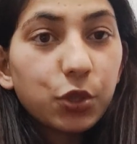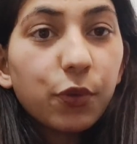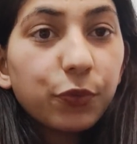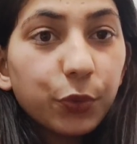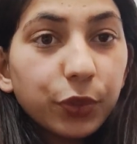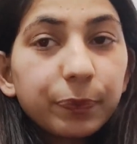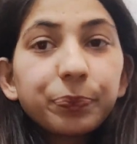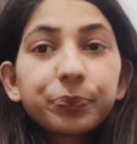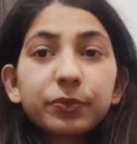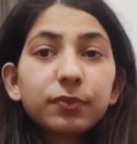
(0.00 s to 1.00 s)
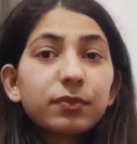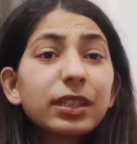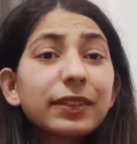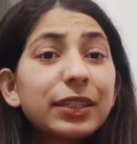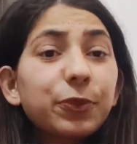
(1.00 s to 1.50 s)
of
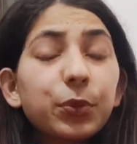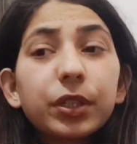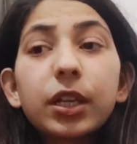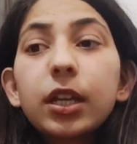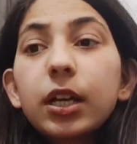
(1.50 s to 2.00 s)
seafood.